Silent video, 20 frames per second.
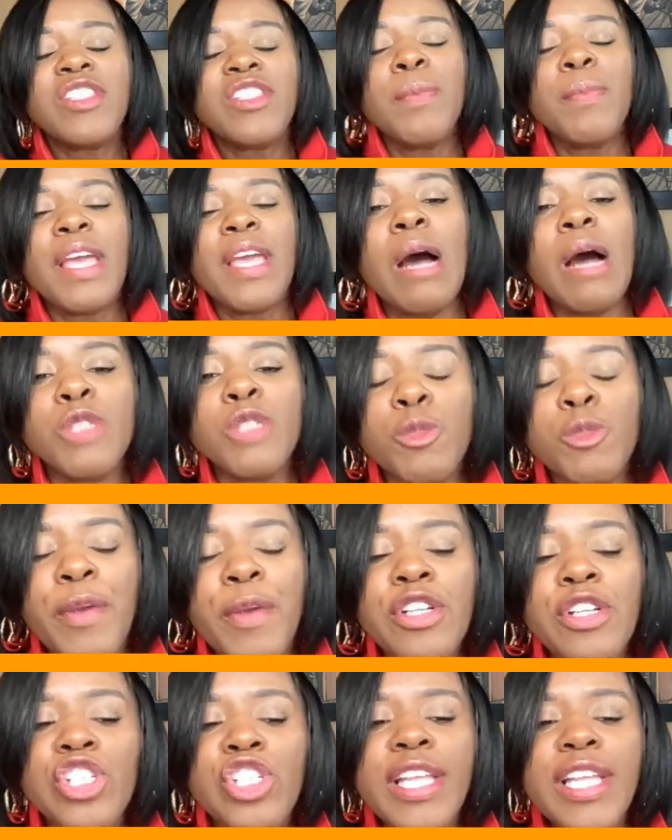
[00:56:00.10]
to become
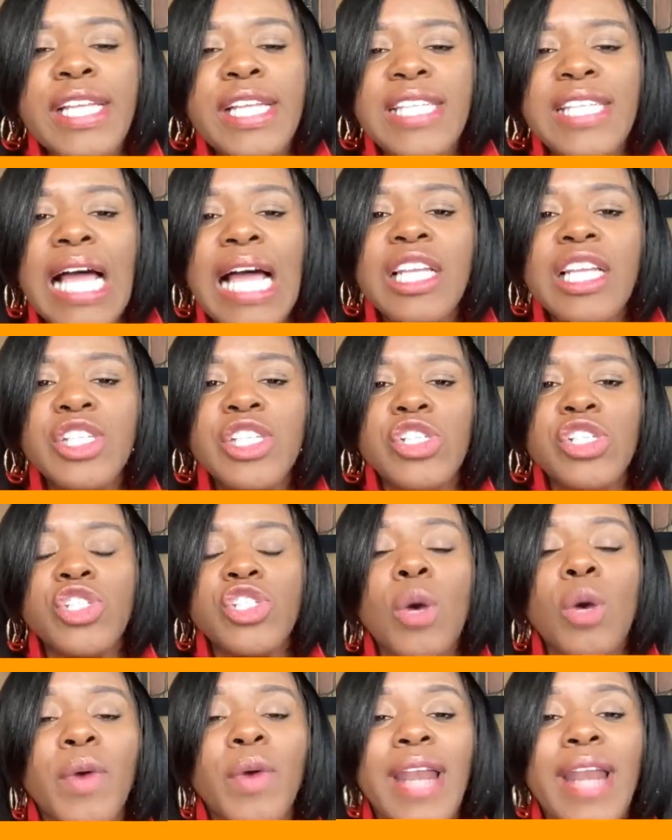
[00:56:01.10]
spiritually intelligent
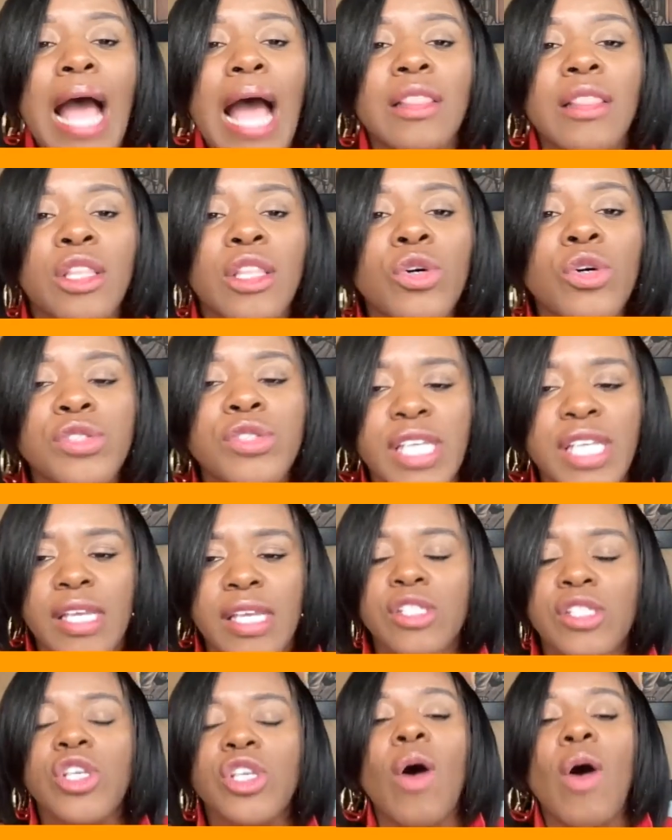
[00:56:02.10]
so we're not losing,
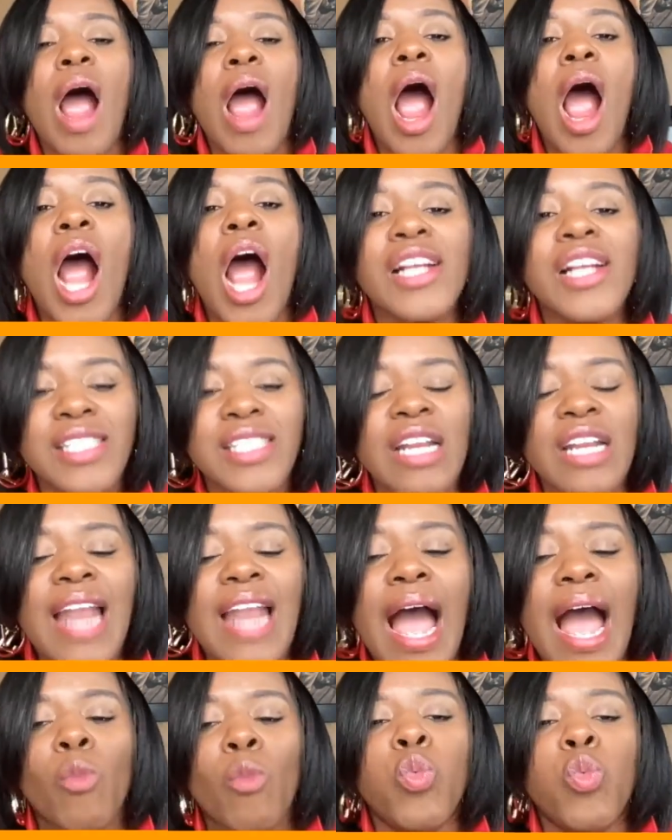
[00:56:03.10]
so our hearts are
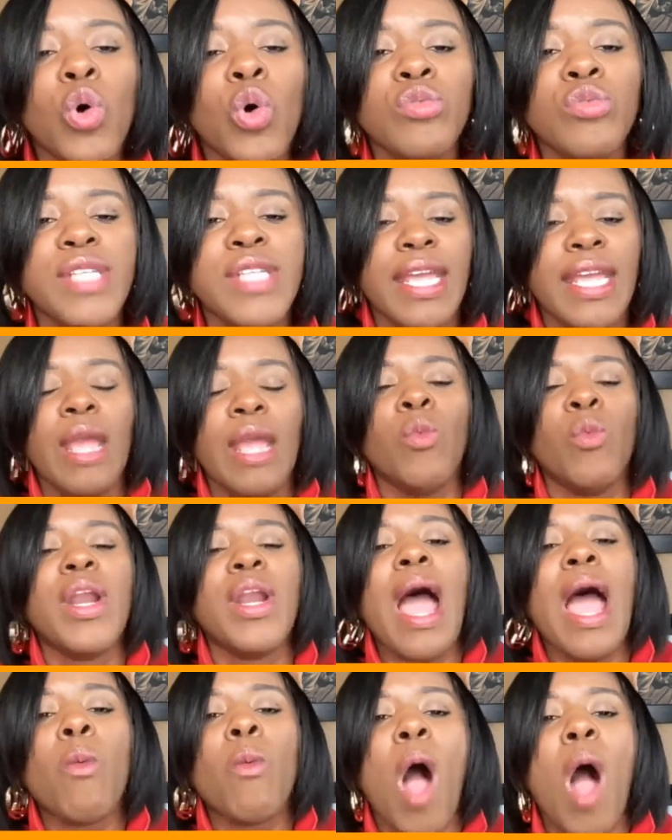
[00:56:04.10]
not wounded, and we're
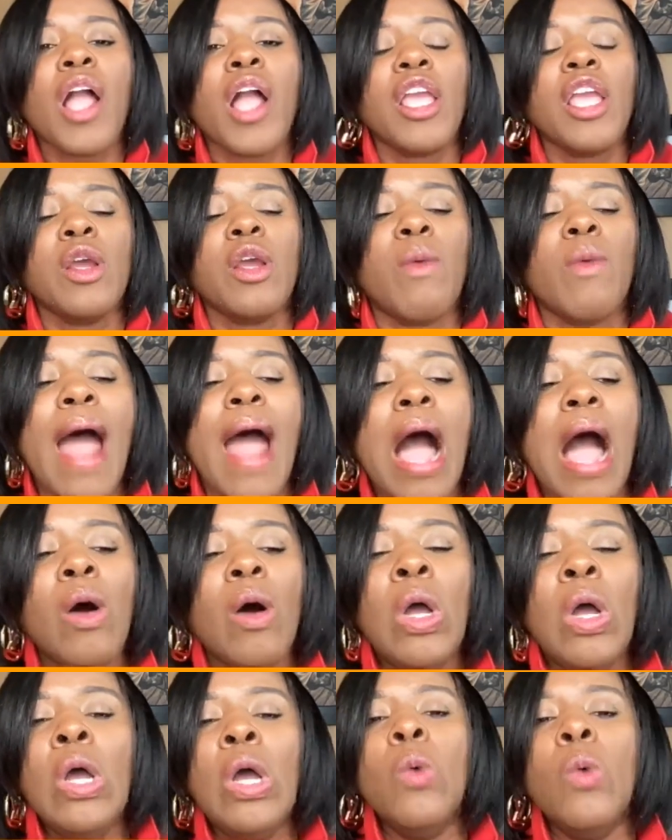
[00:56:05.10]
not walking around
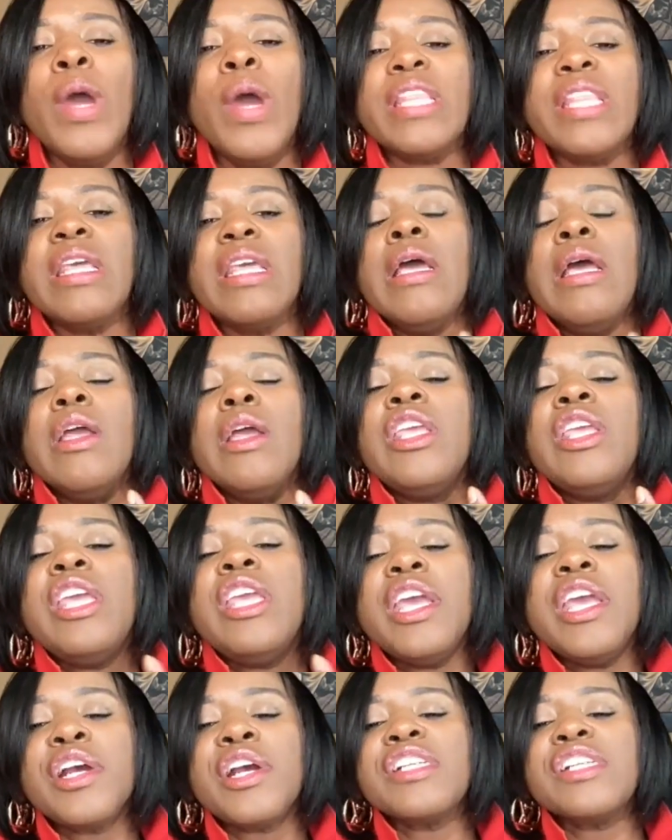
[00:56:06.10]
with
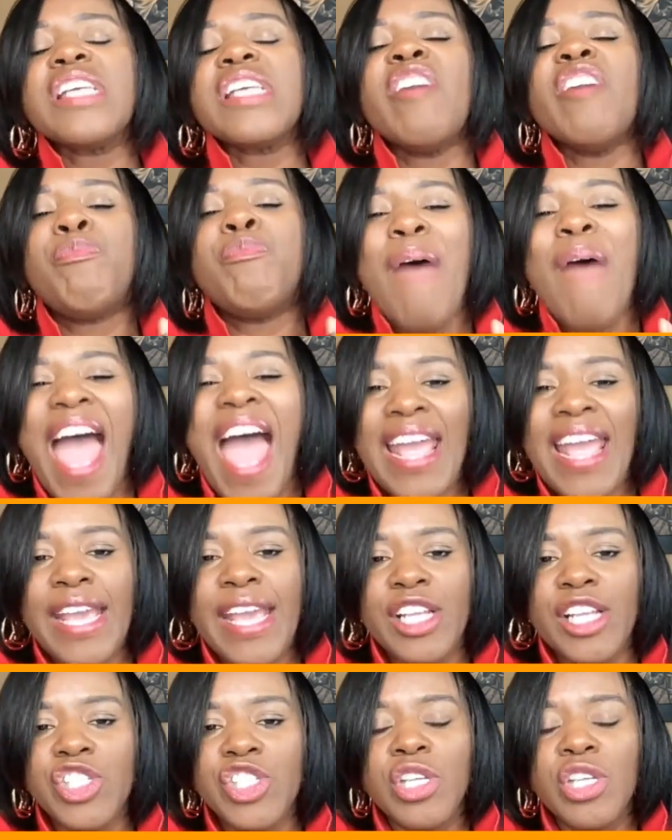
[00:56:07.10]
years of
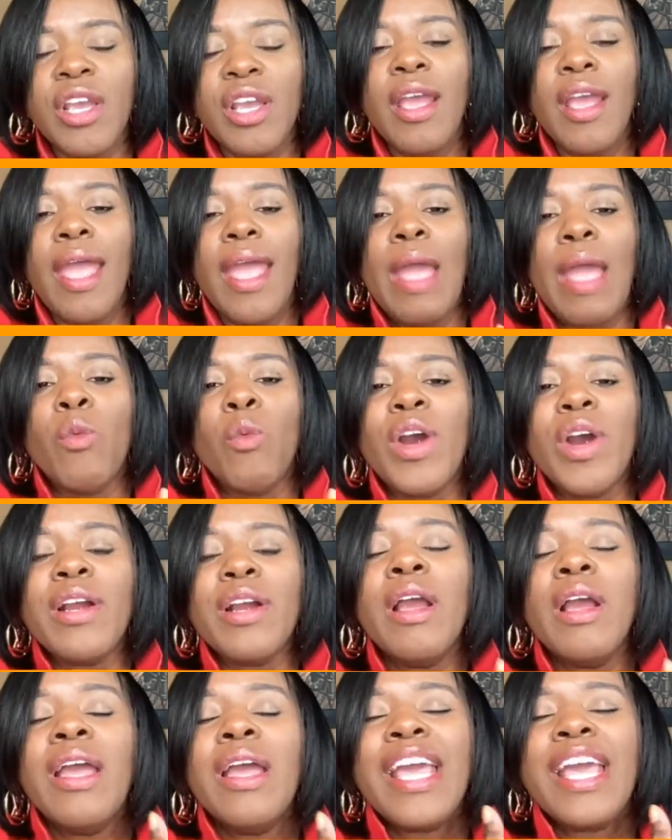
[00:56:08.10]
baggage and we're
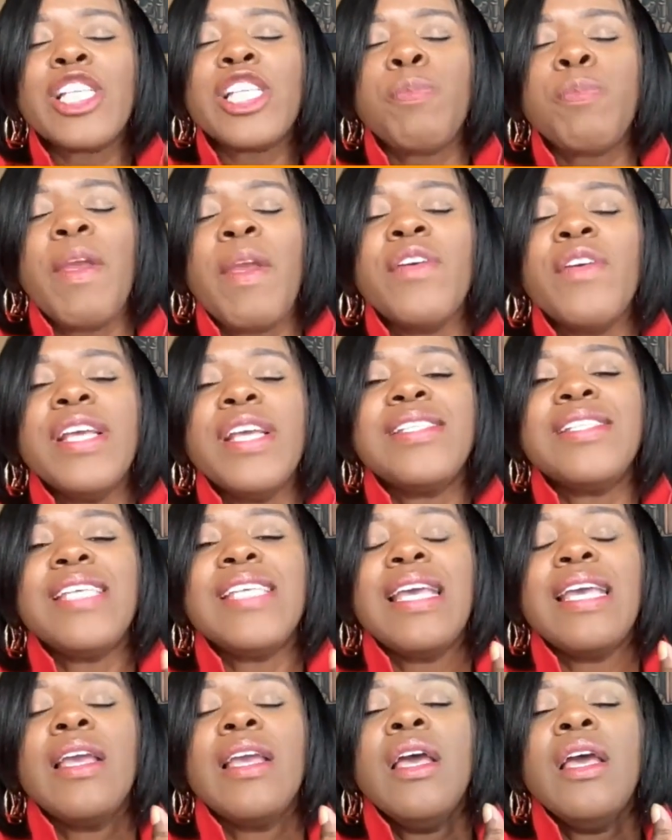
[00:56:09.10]

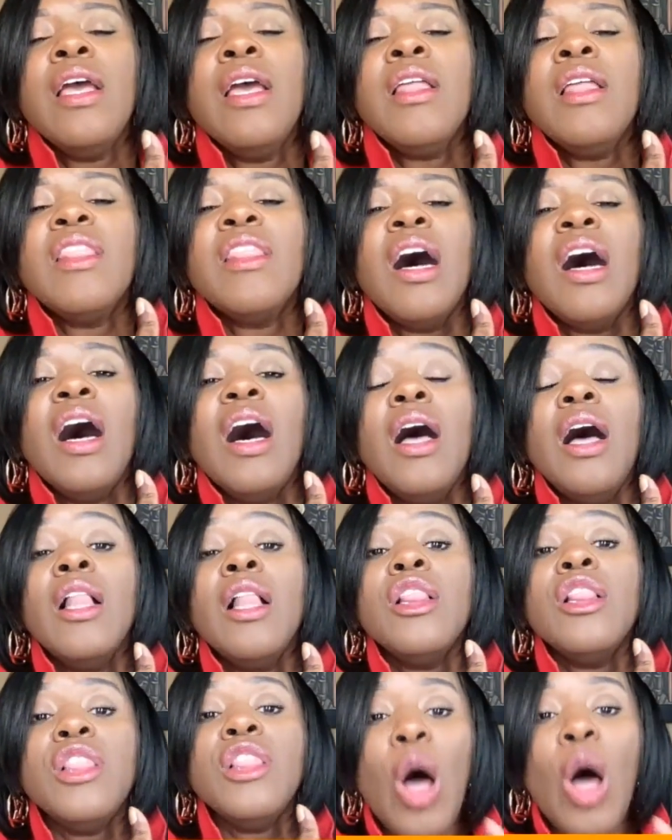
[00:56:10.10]
experiencing the
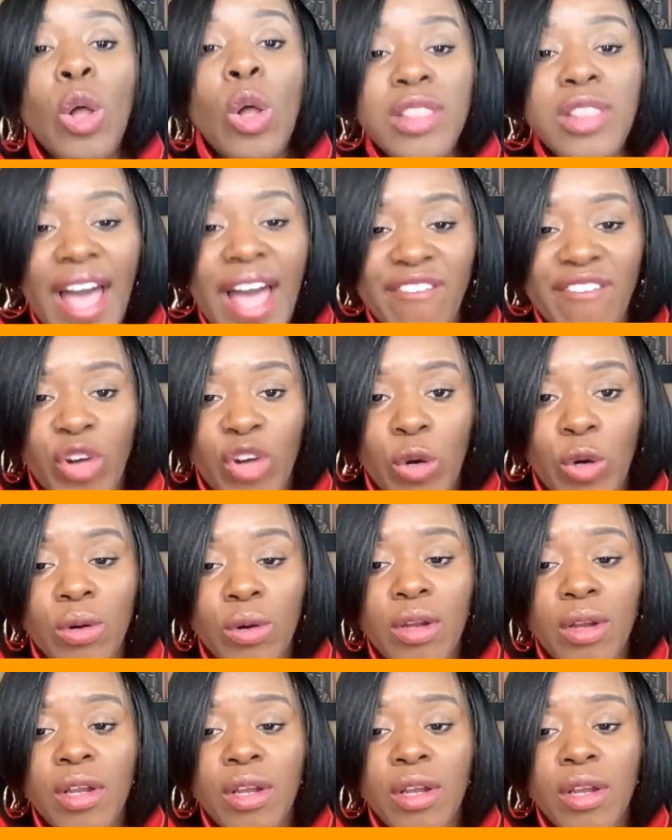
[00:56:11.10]
low level